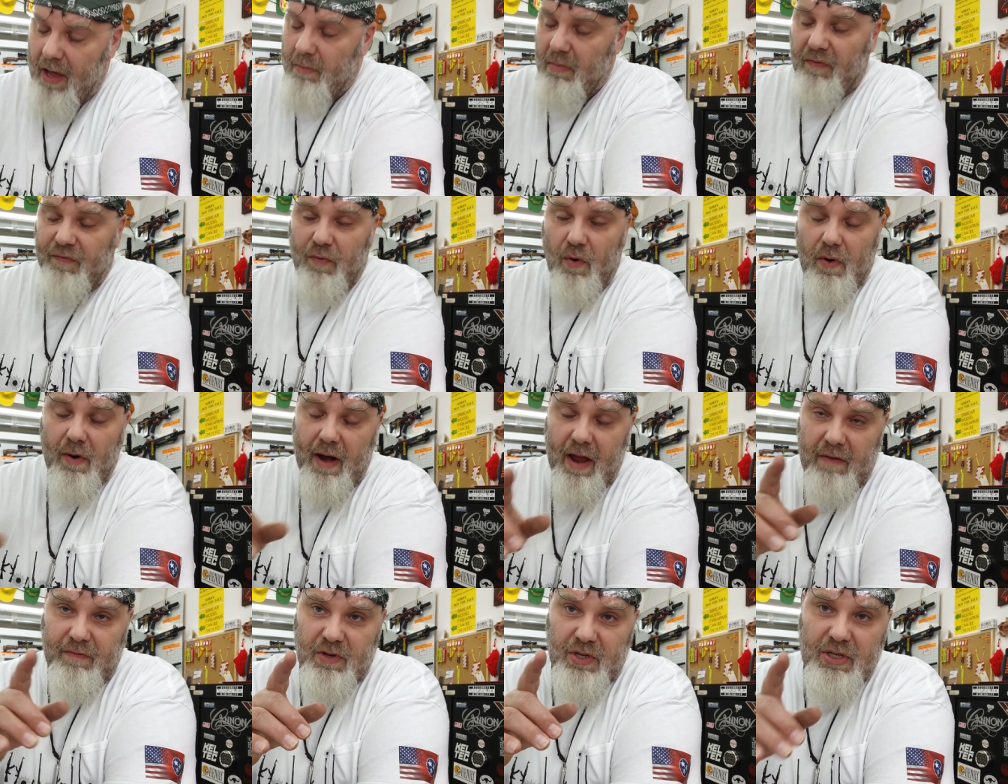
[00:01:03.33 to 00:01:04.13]
And
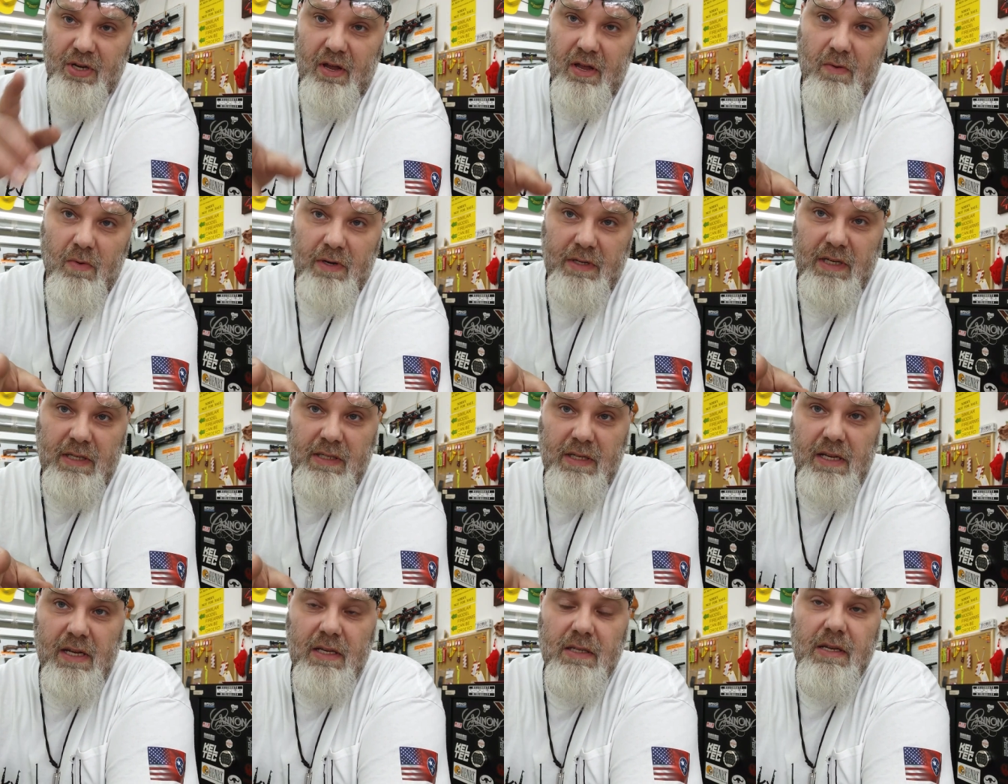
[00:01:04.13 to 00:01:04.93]
before I even show you what
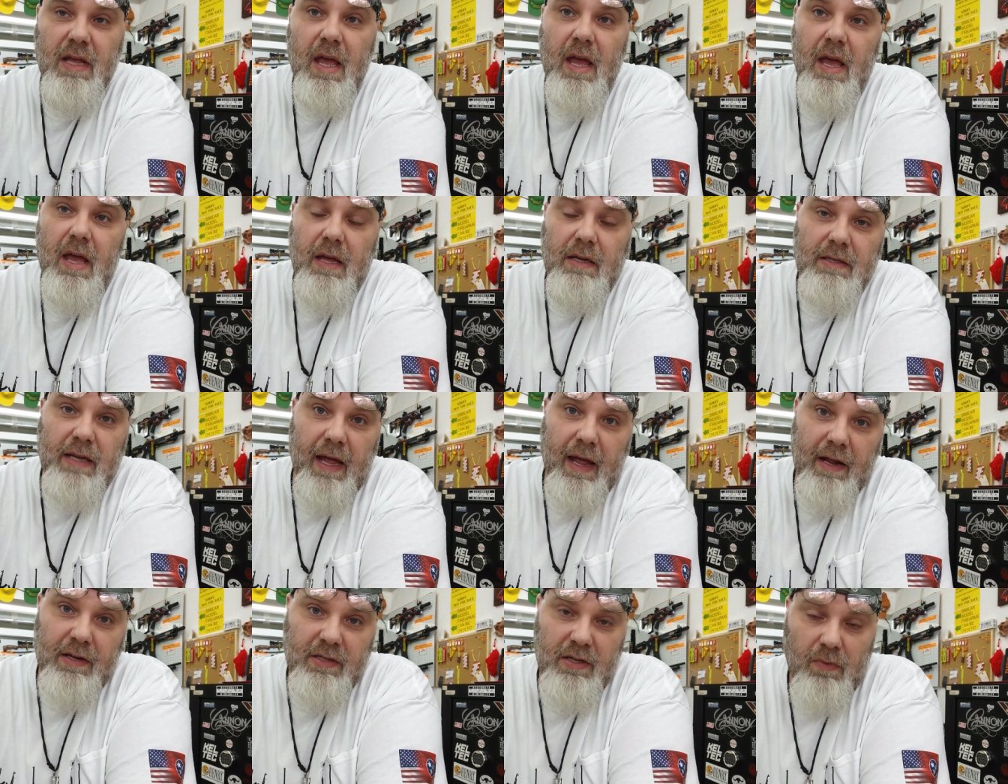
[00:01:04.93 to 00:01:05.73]
this is,
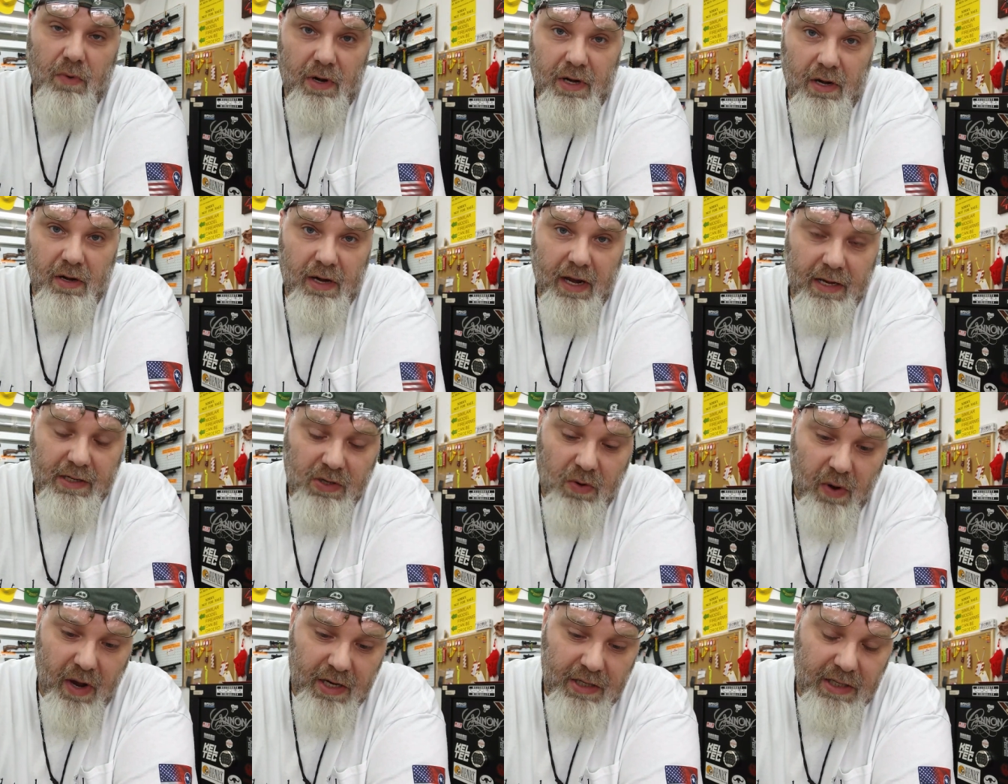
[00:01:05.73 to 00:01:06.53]
to answer one of your
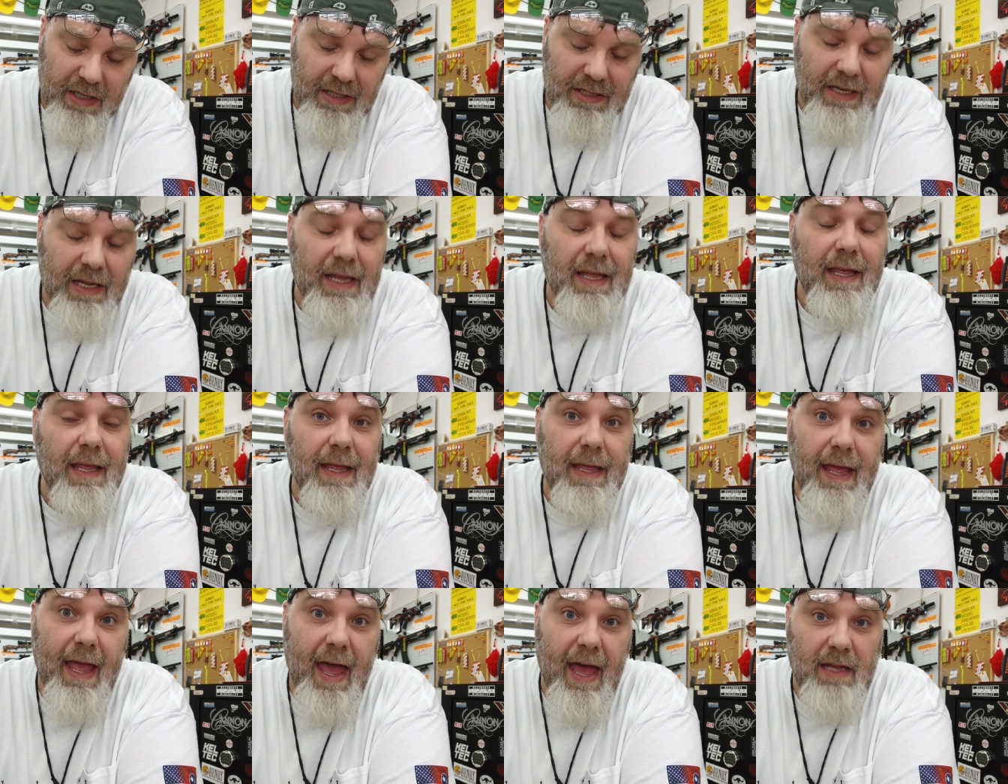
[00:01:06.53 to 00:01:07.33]
next questions,
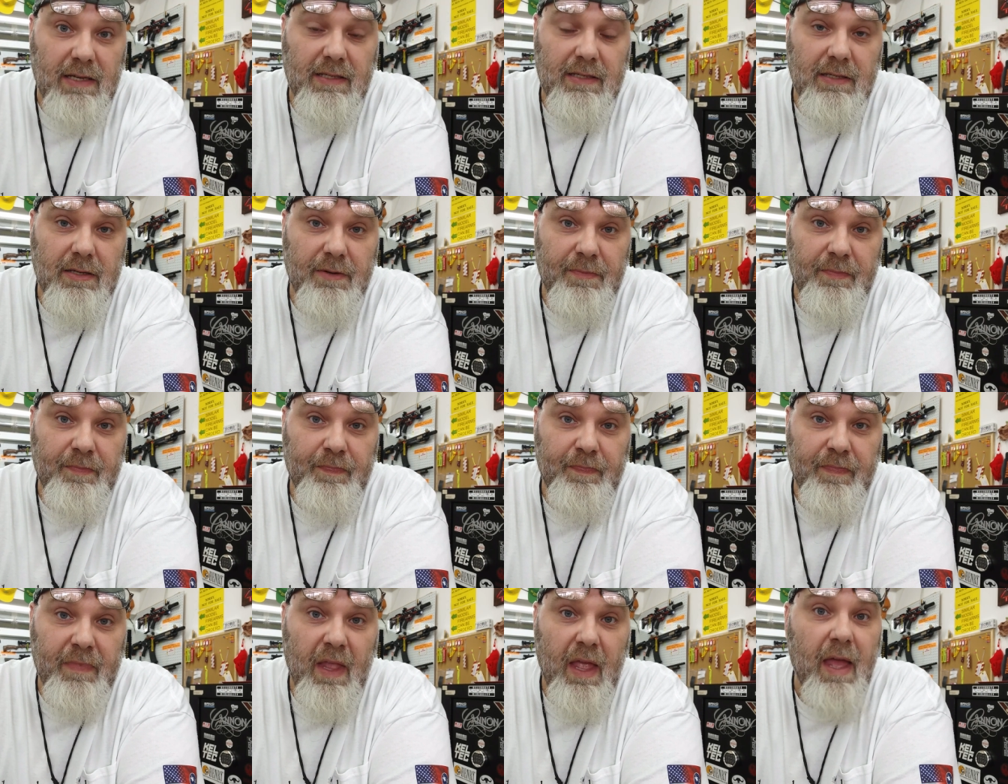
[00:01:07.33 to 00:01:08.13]
yes,
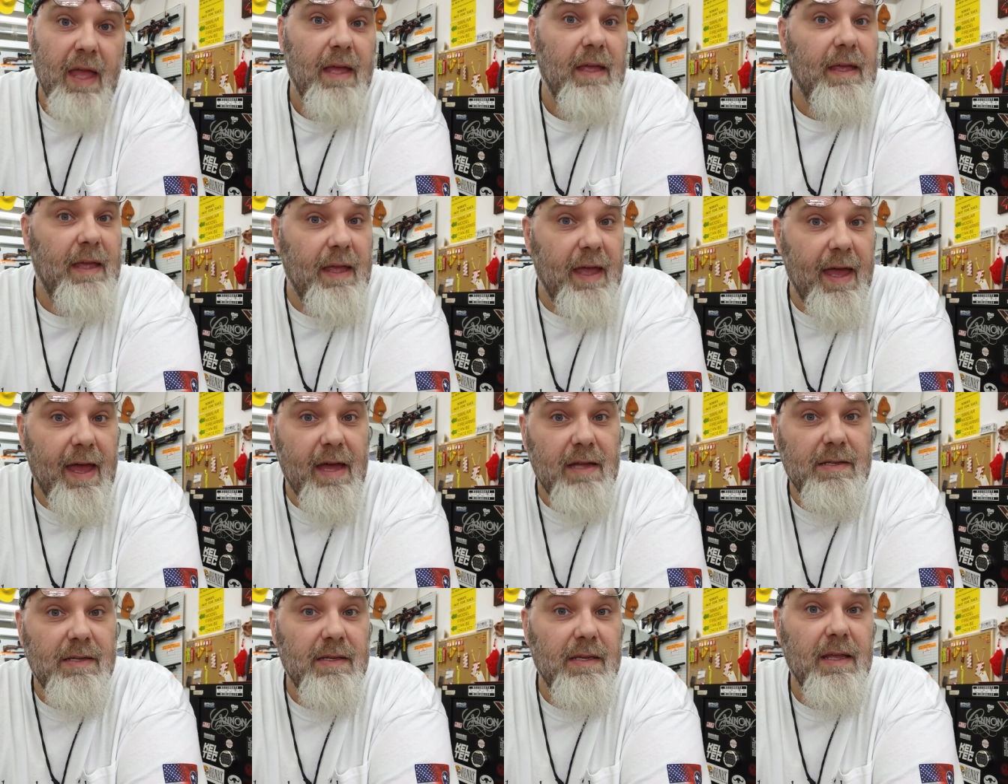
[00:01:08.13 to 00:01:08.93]

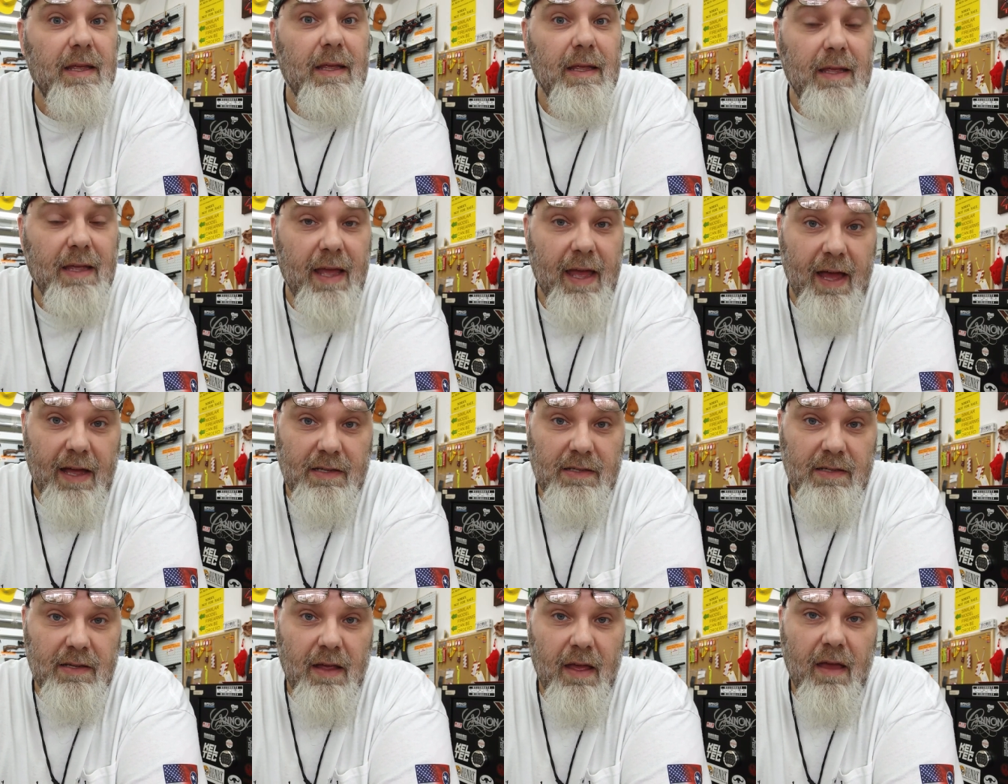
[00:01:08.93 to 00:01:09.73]
yes,
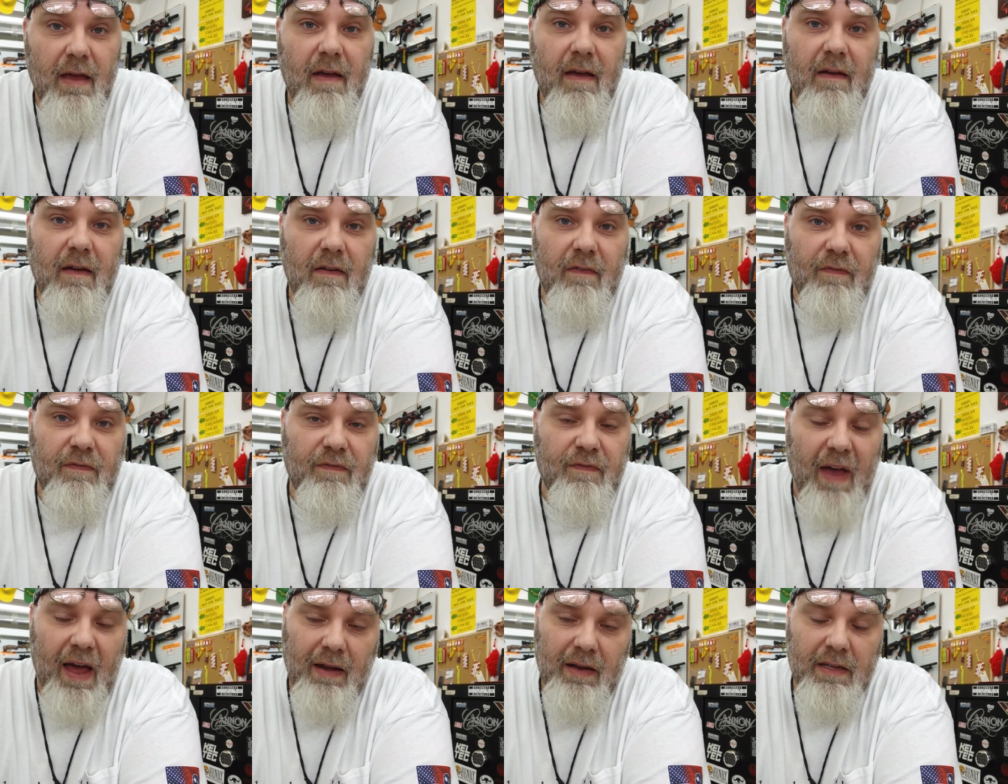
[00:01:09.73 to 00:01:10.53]
yes,
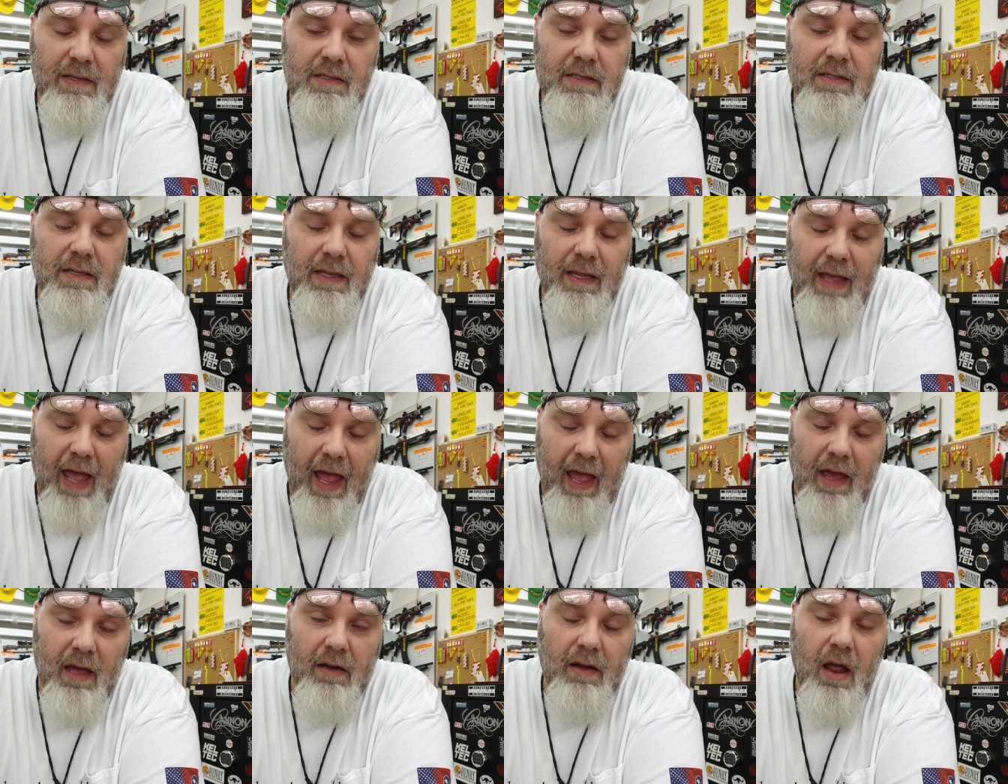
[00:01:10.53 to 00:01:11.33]
felons
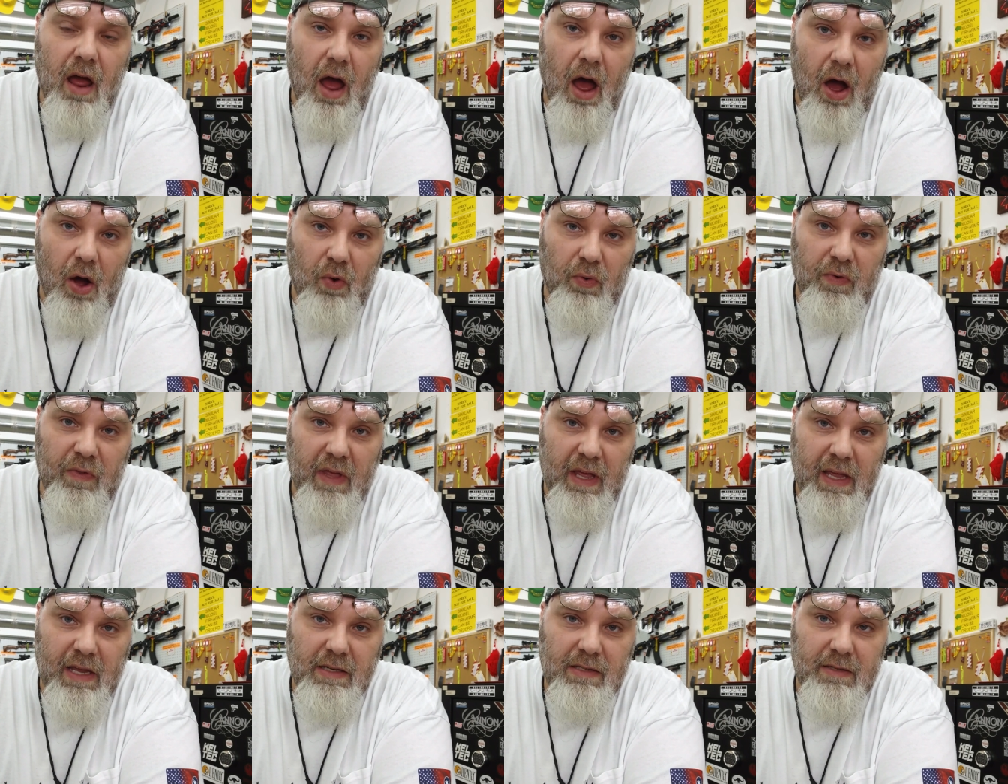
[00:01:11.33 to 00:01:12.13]
can own
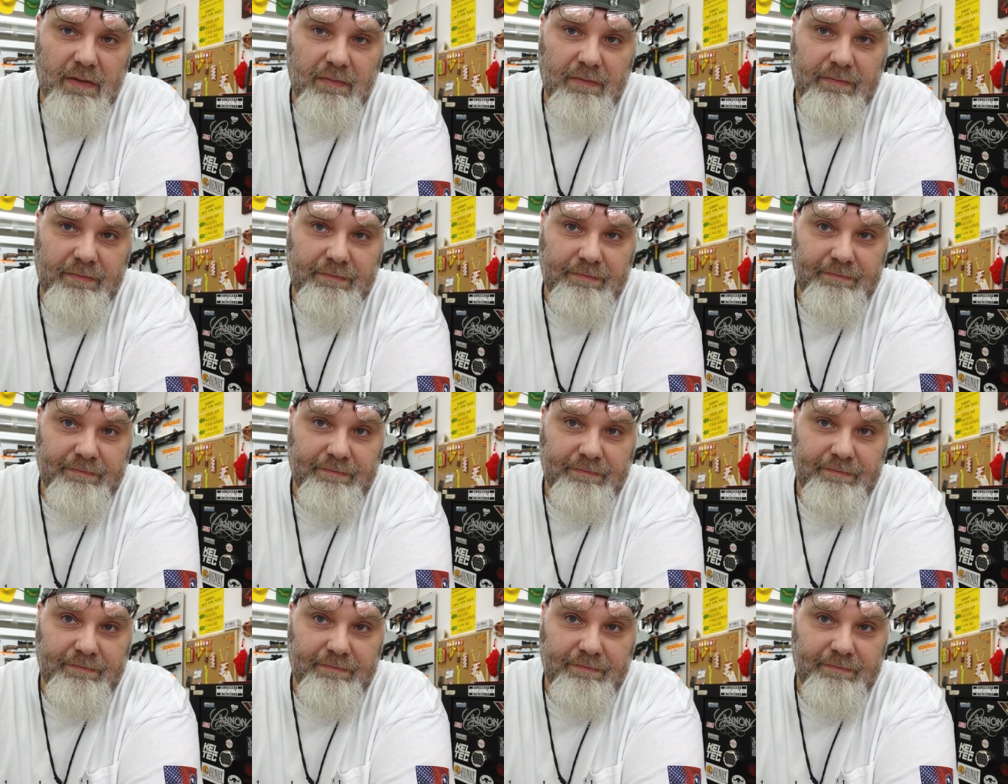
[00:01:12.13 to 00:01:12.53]
these.